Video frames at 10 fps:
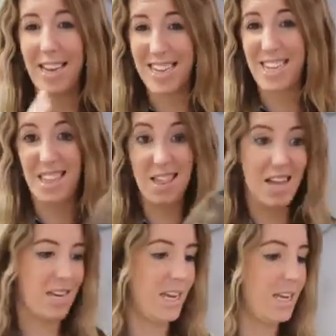It's
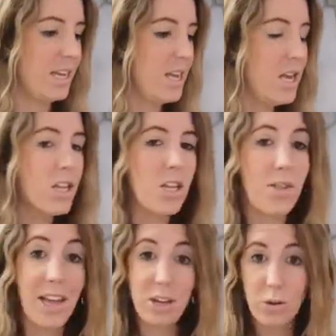synthetic. So
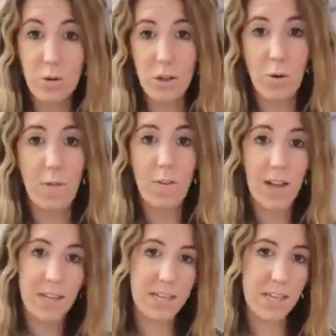that's your sort of
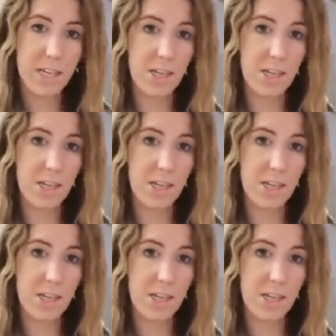first